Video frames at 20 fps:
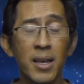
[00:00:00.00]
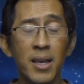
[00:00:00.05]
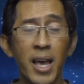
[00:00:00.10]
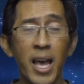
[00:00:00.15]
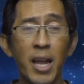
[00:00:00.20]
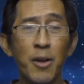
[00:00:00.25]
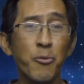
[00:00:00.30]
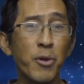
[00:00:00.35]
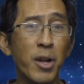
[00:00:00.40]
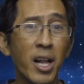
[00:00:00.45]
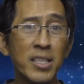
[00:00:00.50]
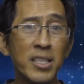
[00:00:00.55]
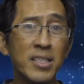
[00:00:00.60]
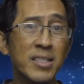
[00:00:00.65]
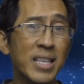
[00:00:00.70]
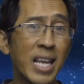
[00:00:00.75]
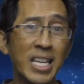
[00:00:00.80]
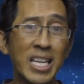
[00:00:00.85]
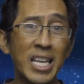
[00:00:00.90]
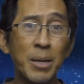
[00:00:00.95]
and relatives
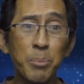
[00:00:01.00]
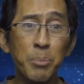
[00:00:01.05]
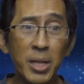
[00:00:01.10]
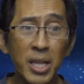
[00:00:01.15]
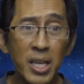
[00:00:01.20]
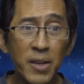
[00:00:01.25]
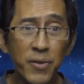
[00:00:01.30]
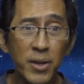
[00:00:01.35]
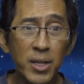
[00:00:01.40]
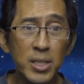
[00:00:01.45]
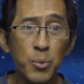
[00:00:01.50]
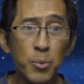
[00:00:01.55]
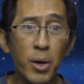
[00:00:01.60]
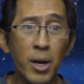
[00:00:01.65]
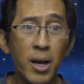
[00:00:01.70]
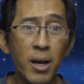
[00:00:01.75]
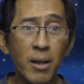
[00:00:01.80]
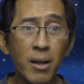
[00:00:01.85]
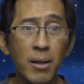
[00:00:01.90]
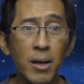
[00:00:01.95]
that didn't believe her as
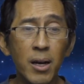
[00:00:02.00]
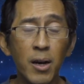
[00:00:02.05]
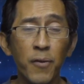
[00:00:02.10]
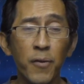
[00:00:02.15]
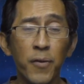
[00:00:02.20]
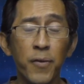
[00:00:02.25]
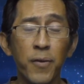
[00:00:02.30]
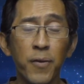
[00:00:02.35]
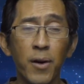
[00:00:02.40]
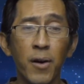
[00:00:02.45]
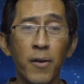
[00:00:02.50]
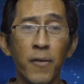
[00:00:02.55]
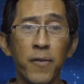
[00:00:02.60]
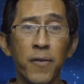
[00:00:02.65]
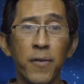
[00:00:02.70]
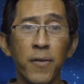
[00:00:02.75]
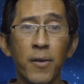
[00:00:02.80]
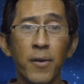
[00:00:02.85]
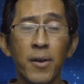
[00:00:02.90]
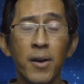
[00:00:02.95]
well of of